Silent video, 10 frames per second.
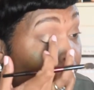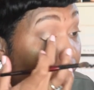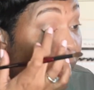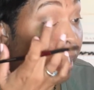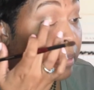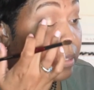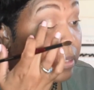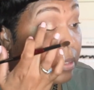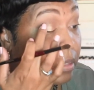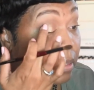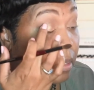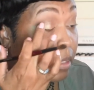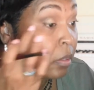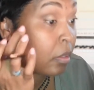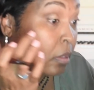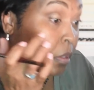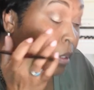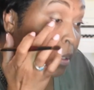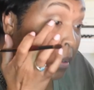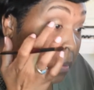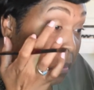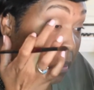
that and see